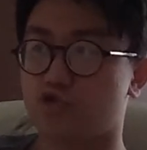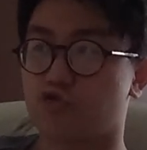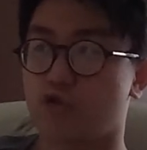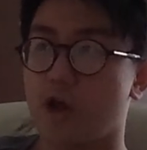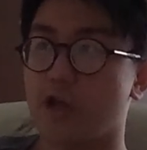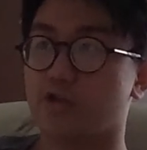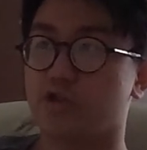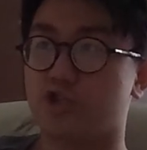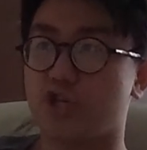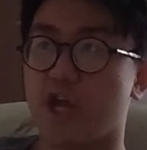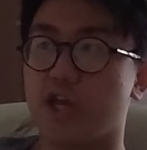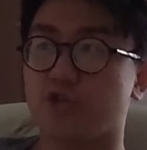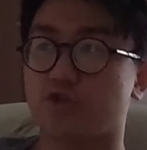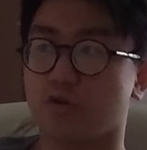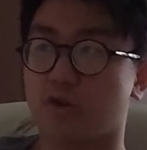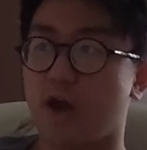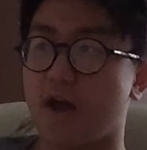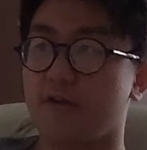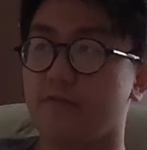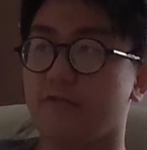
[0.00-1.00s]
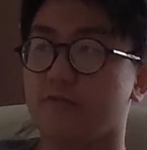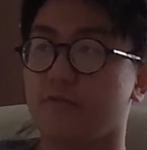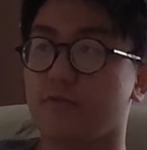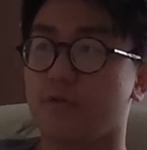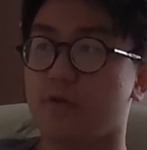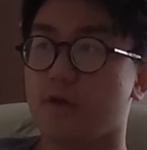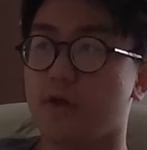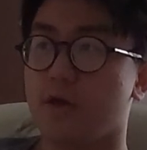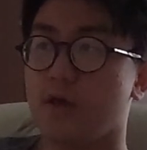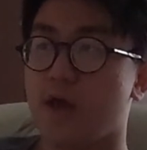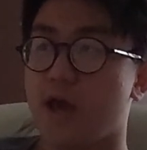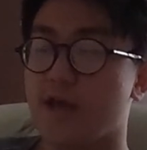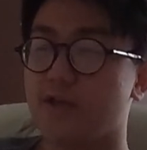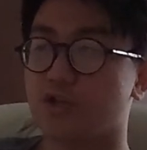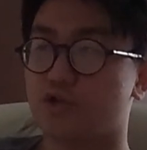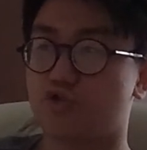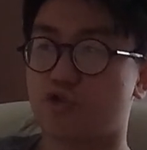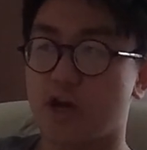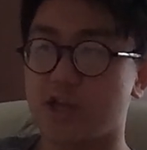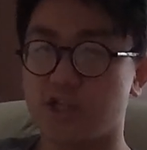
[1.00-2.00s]
trying to change your life? Is
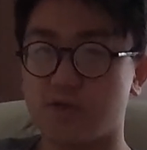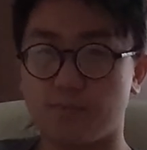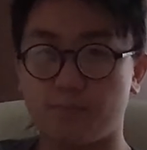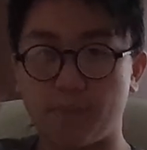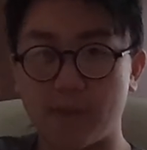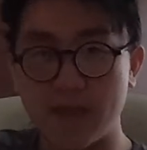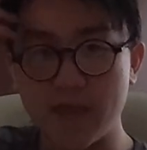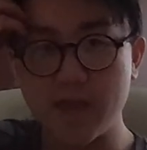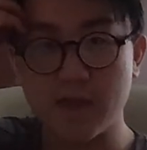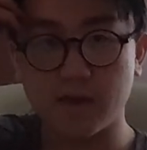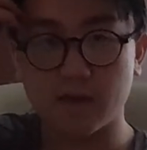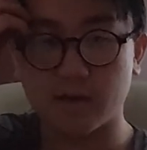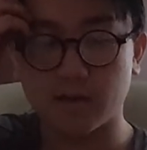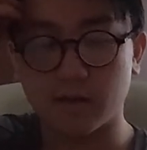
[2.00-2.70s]
it trying to peak?